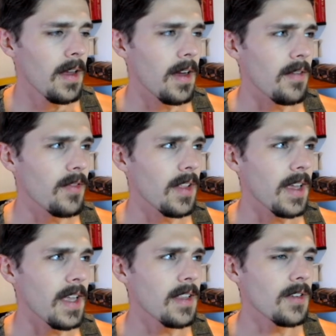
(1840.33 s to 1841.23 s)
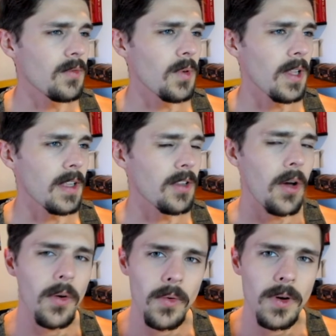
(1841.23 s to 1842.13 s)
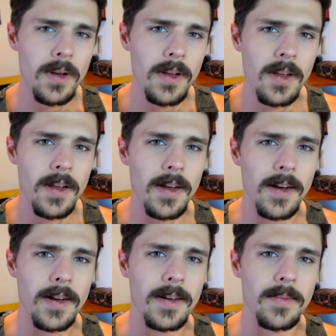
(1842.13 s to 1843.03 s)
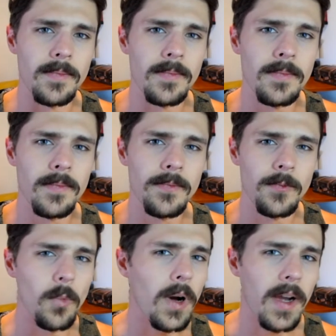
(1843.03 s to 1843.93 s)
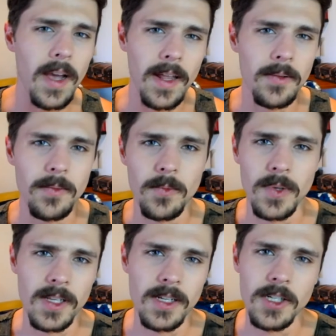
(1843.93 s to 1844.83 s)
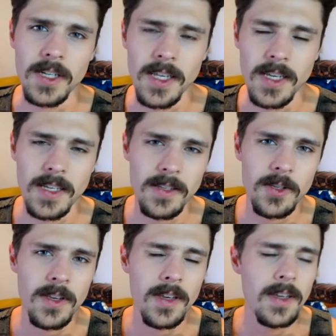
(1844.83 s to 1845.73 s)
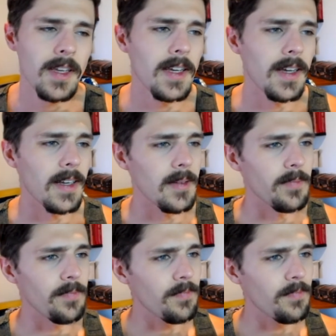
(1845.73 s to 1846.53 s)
feel like he doesn't really know what kind of religion he is. They